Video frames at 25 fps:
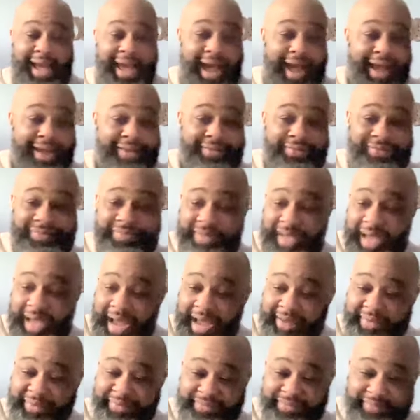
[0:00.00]
I've
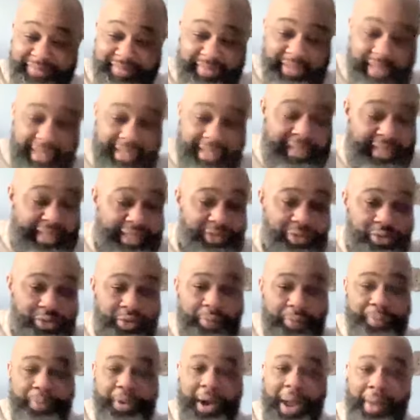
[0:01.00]
clicked through
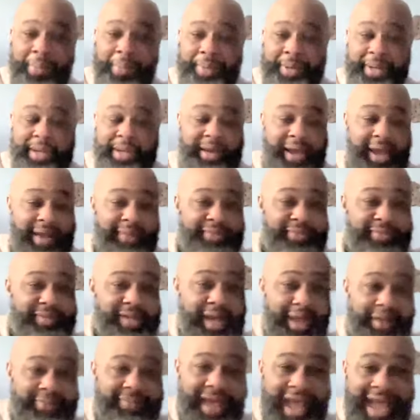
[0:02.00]
the property.
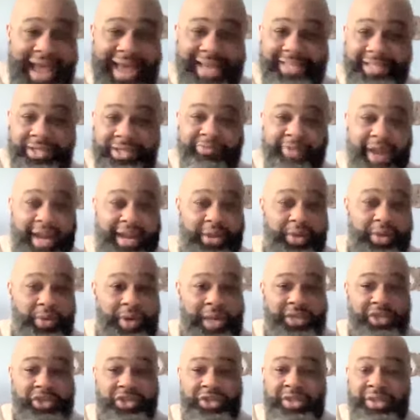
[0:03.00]
I've asked the right
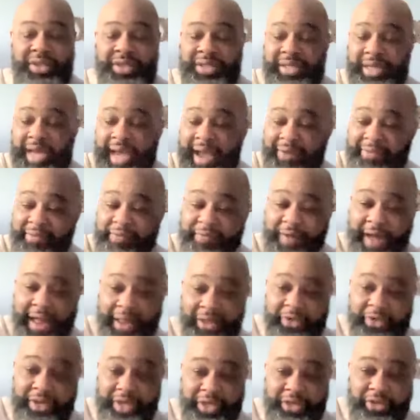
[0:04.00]
questions. I
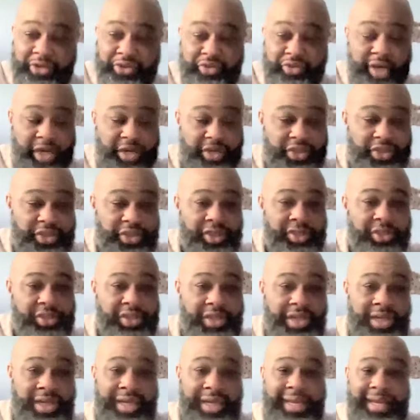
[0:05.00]
follow the
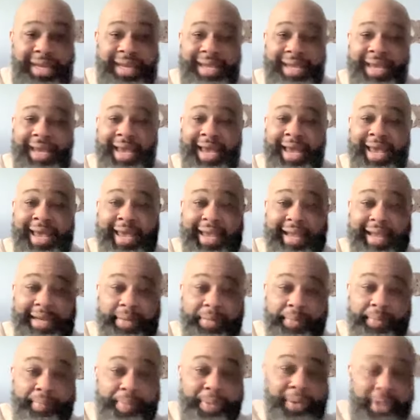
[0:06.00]
instructions
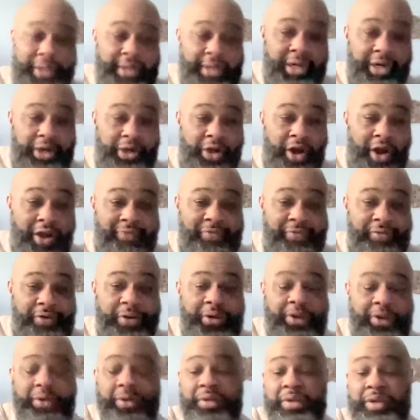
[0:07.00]
and put in an
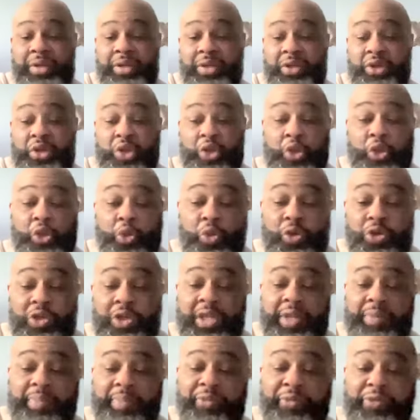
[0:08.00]
offer,
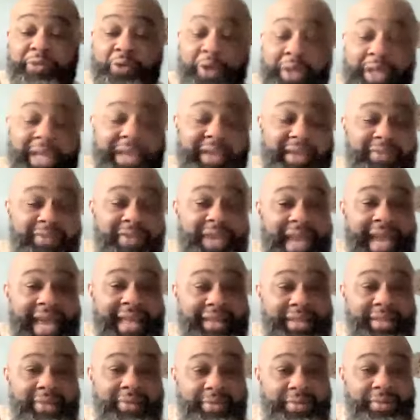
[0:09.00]
usually before they even
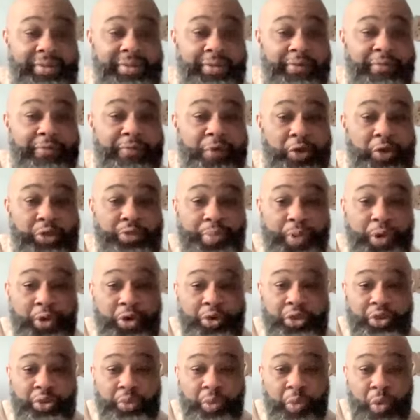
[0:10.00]
had the first
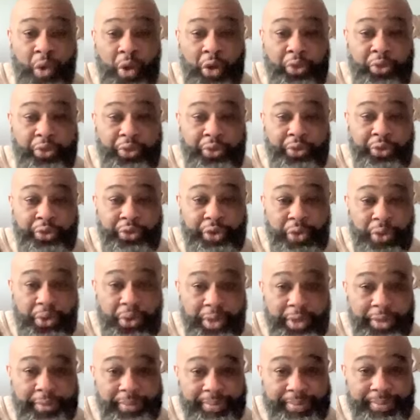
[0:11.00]
person walk through the door.